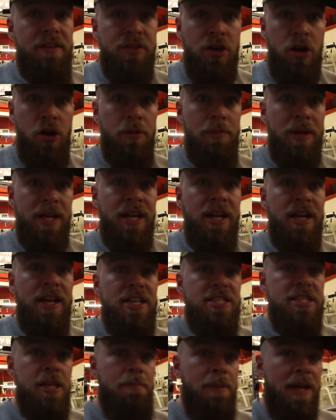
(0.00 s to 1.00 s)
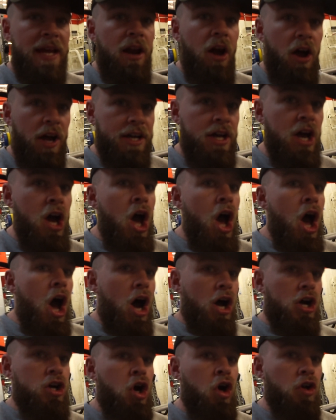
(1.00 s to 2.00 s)
If you know what I mean, it needs to be like
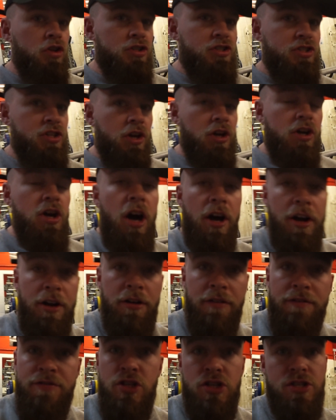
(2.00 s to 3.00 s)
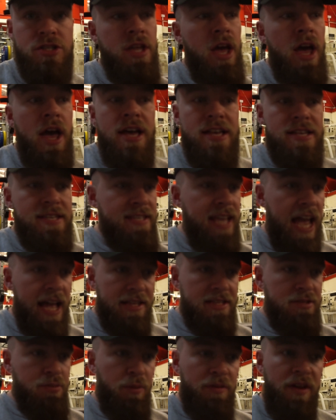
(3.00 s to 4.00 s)
a constant kind of just
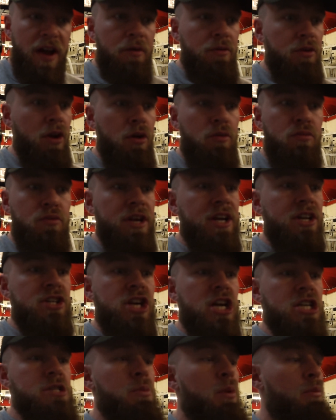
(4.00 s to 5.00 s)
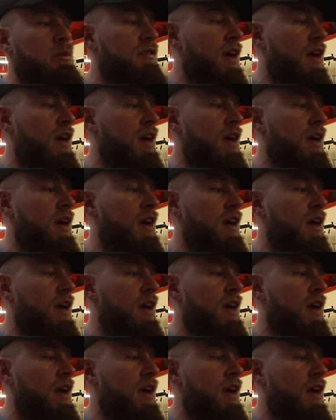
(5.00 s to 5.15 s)
set without no readjustment,